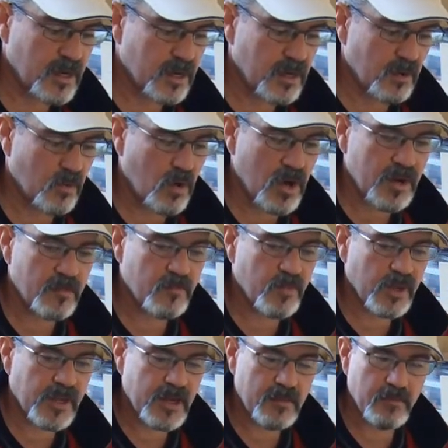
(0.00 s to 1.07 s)
one
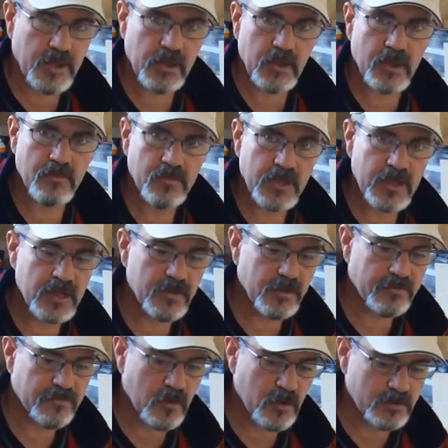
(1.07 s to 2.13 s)
plane built completely with
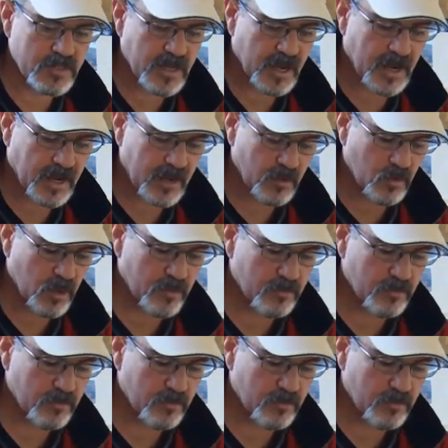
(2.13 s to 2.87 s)
foam tack and